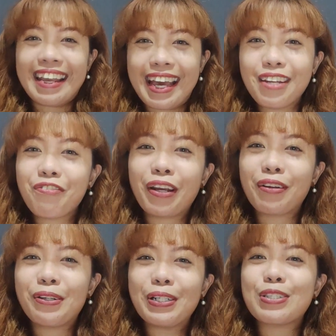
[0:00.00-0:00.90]
Ayan,
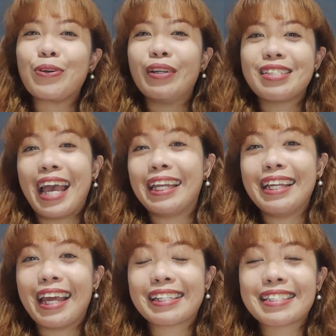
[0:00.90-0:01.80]
very good. So,
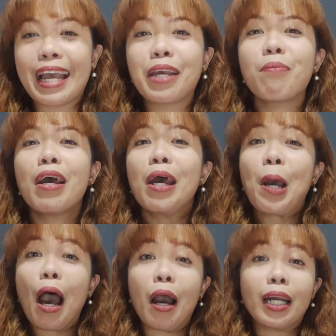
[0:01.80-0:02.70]
sana next time,
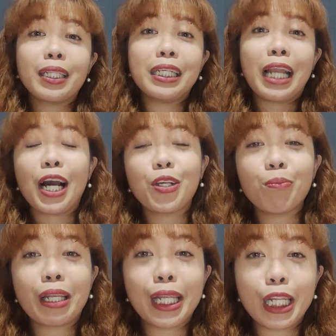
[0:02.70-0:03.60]
hindi na
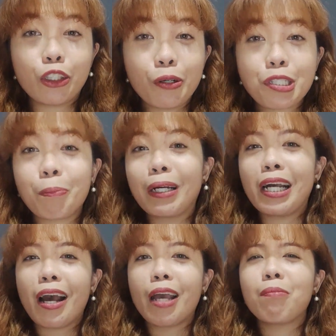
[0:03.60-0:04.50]
kayo malilito sa
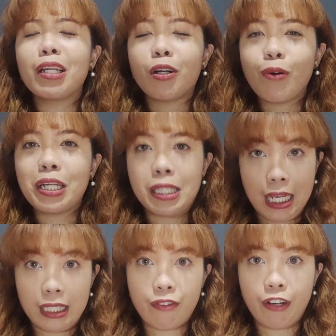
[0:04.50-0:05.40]
pagkakaiba ng
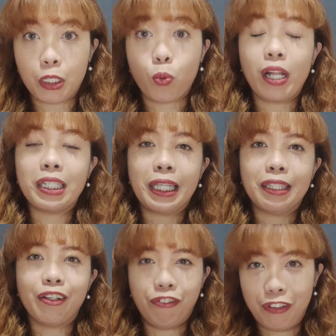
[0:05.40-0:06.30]
quantitative at
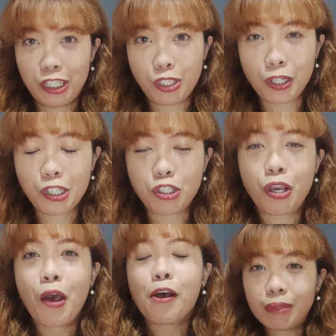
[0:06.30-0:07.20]
qualitative
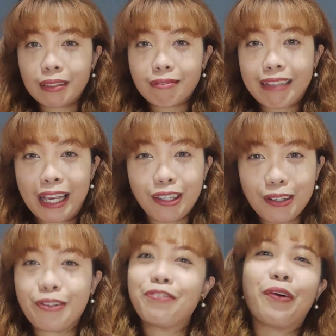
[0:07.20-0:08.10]
research.
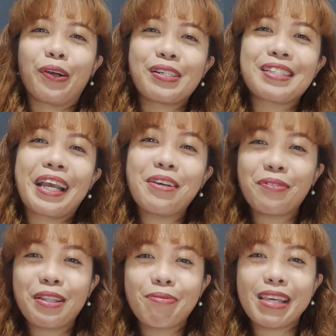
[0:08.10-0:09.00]
Thank you for
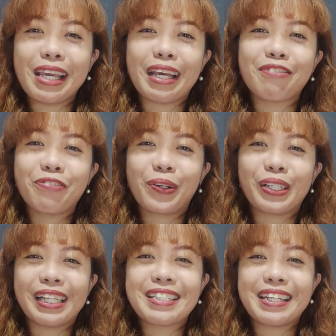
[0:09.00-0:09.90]
staying with me and
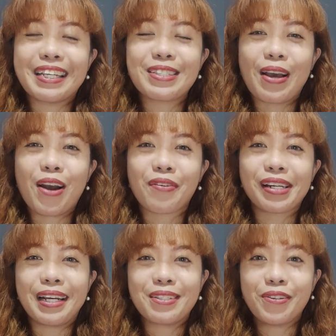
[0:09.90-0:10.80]
for listening to
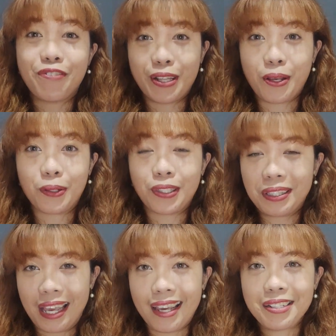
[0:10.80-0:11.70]
our lesson video
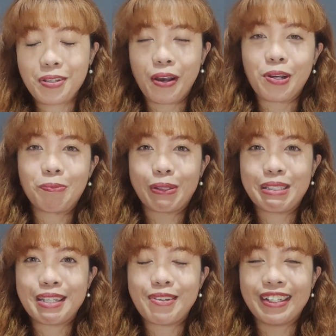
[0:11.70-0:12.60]
today. So, I hope
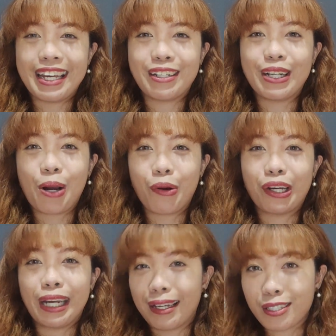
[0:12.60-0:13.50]
to see you again on
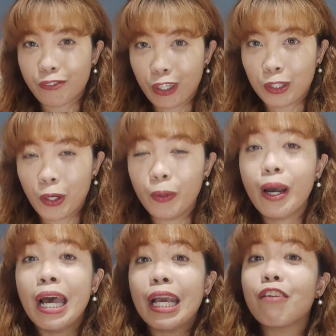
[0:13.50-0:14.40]
our next video.